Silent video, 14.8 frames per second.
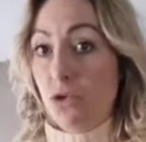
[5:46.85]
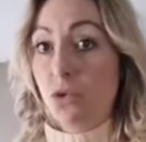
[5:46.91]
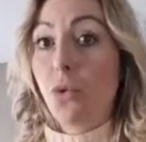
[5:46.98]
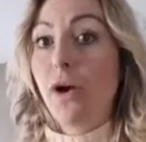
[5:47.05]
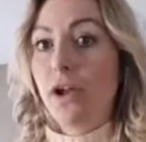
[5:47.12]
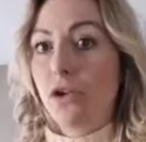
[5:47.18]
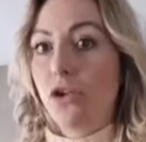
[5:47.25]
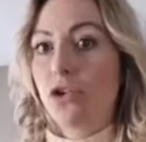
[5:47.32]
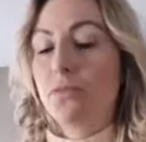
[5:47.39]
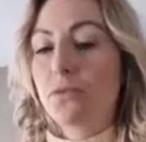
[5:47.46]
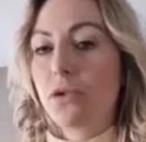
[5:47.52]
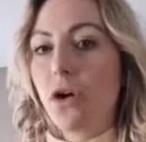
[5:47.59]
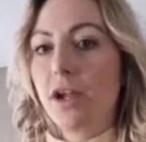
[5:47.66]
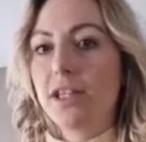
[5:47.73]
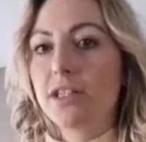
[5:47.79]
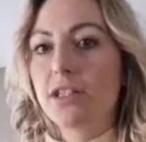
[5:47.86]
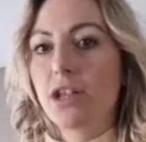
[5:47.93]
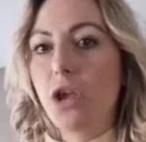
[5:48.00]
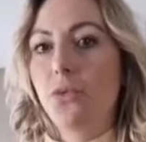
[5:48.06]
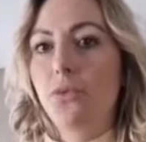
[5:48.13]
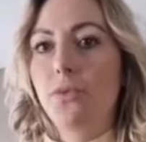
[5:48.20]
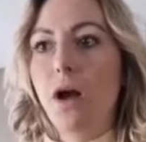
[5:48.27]
quite a good price.
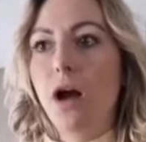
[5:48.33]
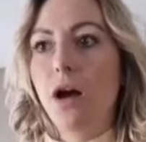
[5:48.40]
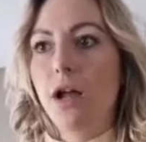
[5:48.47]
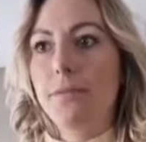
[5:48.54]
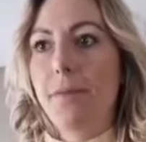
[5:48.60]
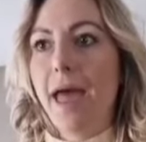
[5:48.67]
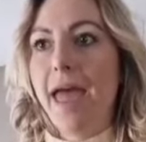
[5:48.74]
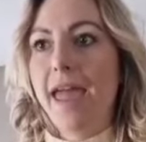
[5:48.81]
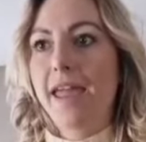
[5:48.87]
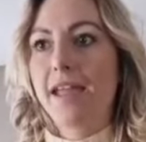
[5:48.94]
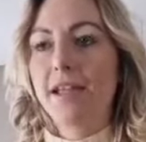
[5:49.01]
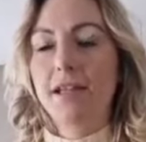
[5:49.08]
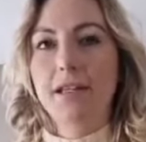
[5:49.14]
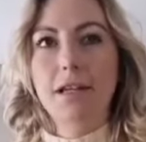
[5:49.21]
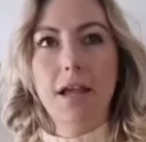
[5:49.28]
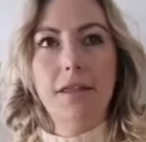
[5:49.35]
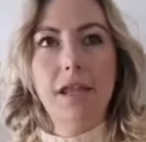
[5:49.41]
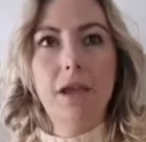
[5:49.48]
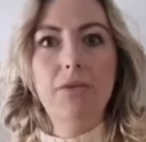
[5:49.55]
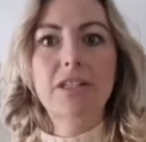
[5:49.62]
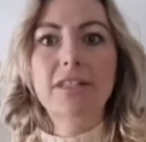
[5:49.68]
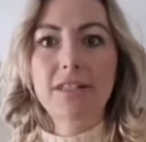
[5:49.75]
So I paid, I
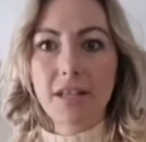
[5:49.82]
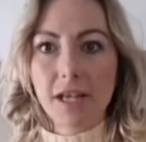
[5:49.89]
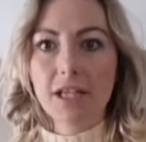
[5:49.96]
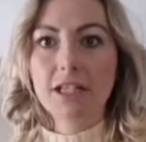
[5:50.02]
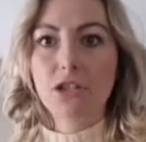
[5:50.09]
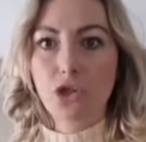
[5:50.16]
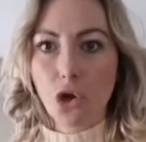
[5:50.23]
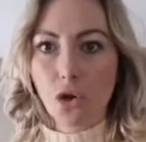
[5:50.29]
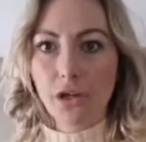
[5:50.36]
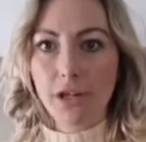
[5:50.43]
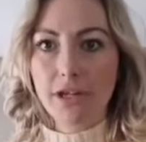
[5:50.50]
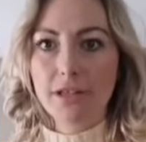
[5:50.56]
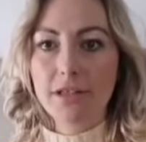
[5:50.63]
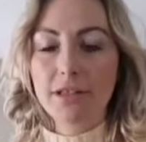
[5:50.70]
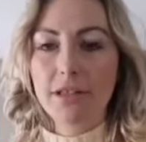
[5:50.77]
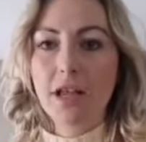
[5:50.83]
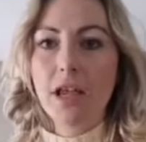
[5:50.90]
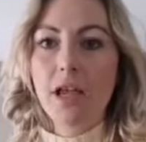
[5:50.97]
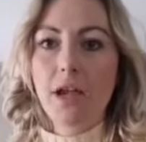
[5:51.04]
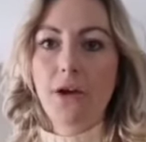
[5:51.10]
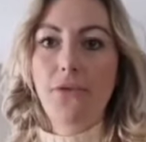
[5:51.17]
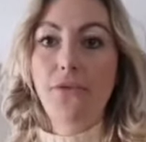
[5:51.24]
think it was $6
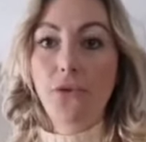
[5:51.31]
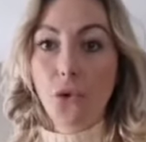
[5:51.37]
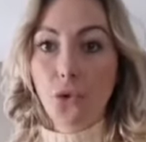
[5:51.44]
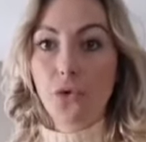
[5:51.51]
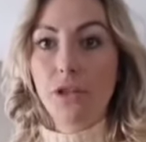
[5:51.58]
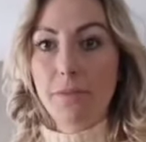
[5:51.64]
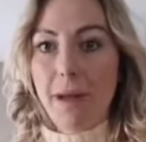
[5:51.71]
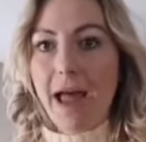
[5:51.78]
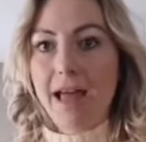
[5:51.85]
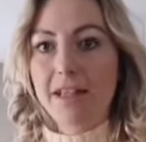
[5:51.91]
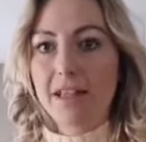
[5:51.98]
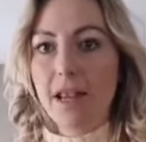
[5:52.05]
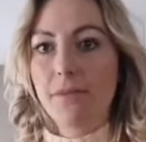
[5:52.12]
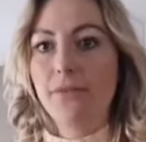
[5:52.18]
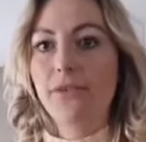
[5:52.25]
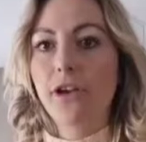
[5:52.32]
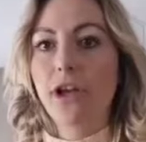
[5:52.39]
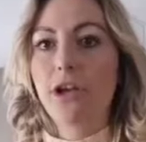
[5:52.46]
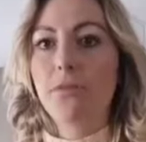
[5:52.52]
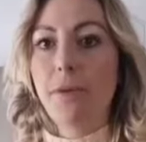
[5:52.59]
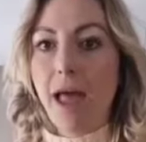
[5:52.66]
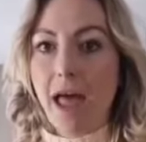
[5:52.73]
for the padded
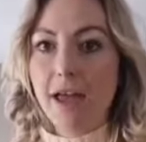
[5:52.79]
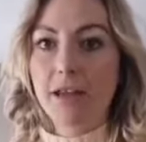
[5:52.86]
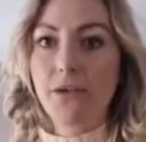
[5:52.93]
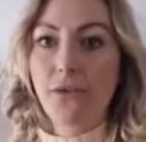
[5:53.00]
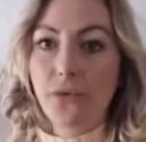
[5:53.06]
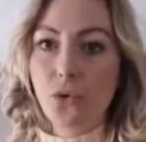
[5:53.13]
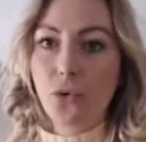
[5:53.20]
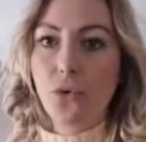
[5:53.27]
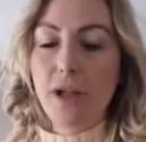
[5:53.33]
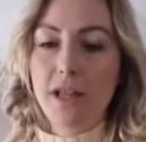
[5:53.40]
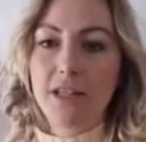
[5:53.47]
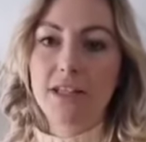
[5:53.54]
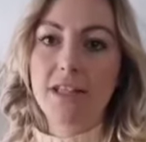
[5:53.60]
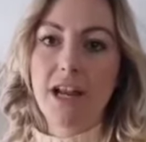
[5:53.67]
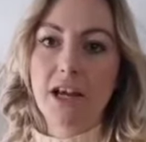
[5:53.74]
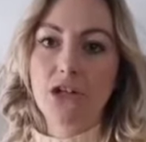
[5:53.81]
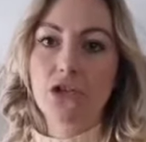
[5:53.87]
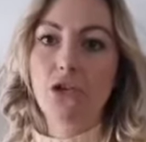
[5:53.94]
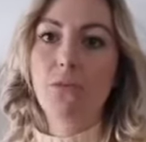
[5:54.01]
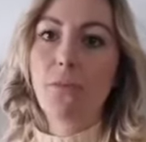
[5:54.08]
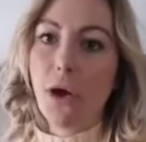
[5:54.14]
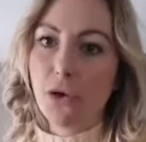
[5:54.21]
envelope and for
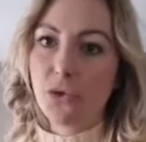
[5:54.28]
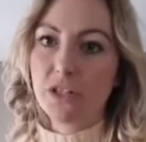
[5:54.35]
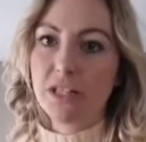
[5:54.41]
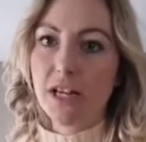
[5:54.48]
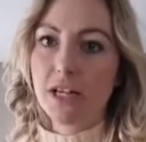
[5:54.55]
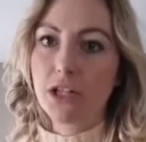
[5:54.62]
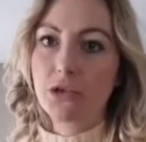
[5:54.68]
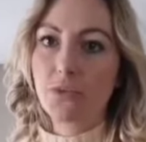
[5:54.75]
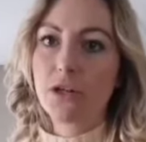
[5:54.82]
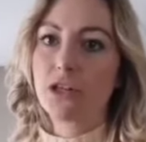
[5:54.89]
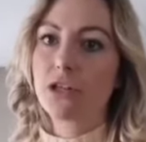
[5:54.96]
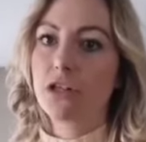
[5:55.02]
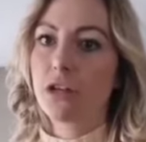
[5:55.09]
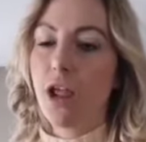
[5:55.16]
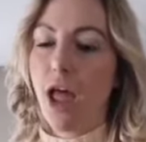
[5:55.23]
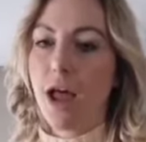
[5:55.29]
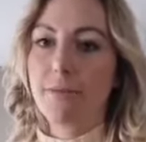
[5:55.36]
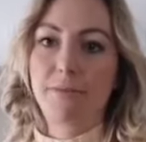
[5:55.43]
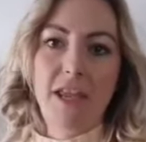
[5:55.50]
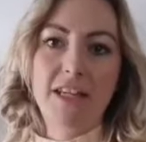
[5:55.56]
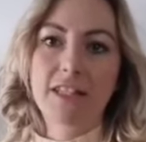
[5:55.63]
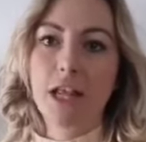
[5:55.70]
international postage, which
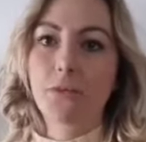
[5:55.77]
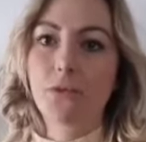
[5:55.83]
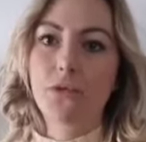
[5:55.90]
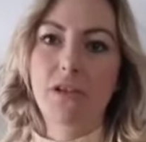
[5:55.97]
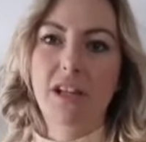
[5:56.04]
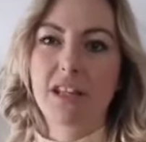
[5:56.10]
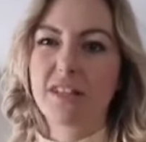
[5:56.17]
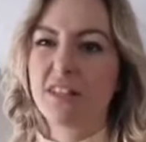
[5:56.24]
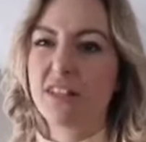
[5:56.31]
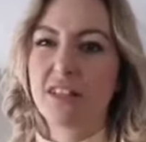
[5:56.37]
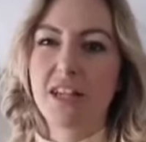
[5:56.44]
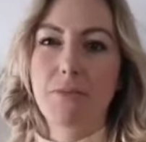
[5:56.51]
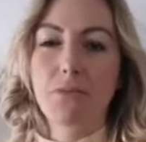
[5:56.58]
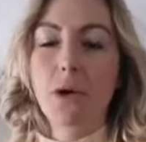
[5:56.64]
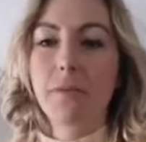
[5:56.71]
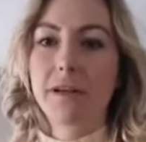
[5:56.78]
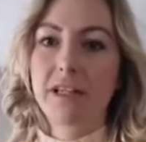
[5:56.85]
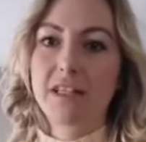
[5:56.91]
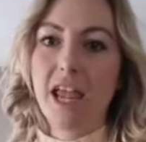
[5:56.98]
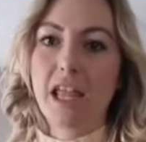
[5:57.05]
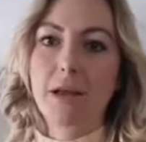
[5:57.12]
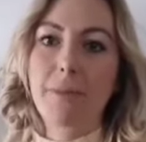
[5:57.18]
they said would
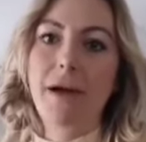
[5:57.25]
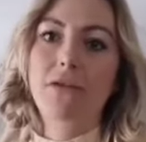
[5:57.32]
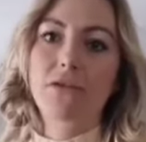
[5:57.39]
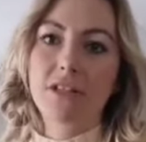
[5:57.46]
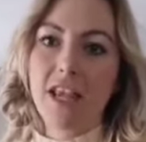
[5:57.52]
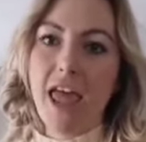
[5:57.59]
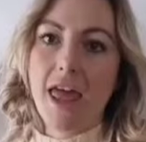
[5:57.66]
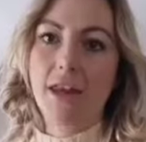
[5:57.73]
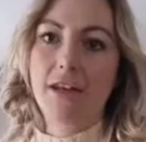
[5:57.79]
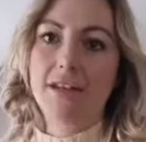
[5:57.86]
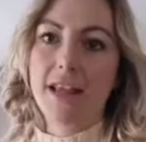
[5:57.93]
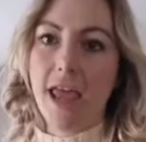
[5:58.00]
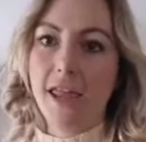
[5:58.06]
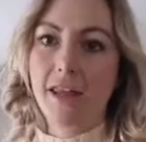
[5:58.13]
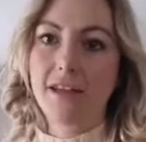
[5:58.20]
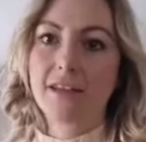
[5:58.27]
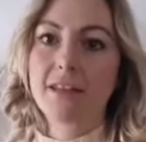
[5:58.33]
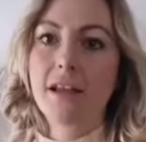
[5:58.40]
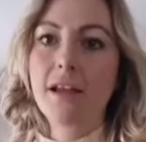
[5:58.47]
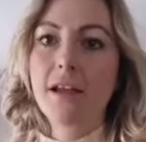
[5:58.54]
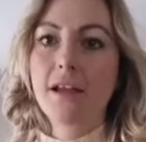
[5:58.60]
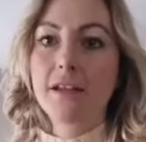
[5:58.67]
probably take about 10
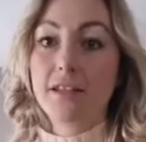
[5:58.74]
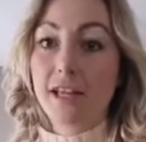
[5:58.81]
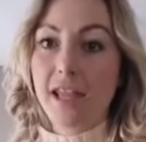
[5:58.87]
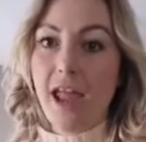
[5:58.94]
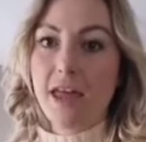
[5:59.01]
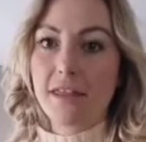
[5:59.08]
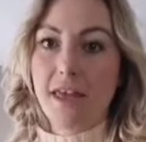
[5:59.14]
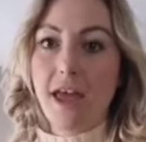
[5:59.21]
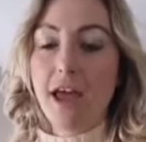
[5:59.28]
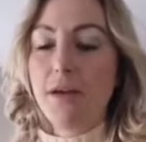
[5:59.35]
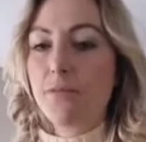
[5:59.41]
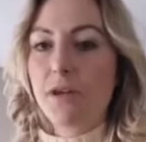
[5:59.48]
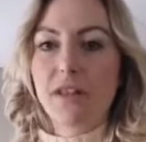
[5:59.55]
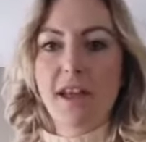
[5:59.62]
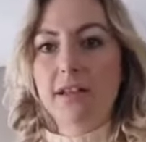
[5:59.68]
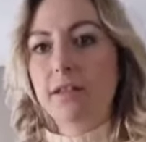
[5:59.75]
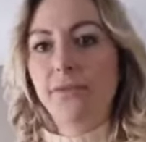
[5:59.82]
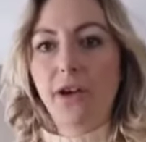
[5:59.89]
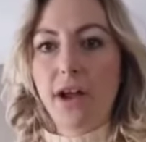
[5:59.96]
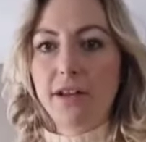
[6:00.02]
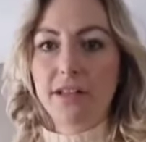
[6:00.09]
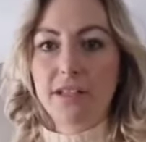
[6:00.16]
days to get there, but that's
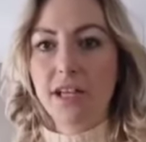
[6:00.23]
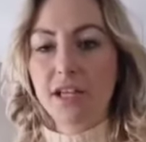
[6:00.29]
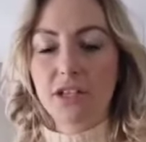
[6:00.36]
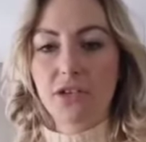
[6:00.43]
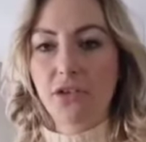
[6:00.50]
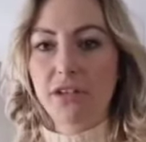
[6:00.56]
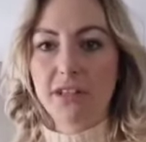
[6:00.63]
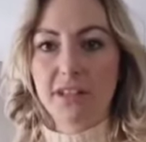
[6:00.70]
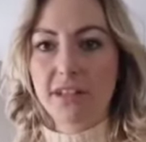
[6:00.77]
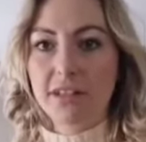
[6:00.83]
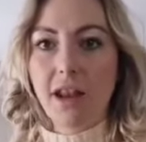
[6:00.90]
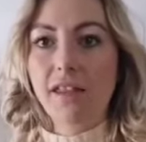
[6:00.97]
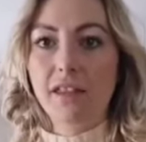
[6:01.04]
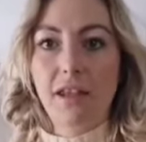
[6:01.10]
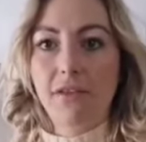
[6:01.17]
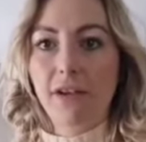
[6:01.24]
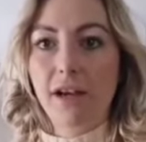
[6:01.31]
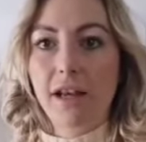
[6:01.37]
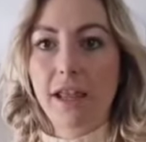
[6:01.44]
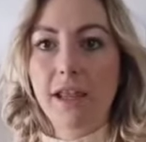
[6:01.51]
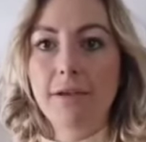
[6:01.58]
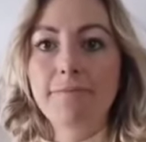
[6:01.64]
fine. $6 is nothing
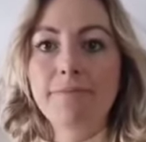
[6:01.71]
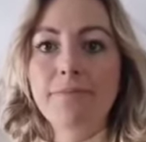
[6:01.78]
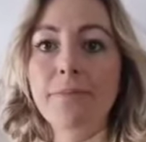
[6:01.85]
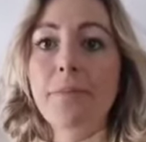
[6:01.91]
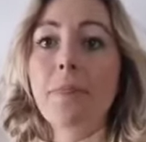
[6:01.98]
really.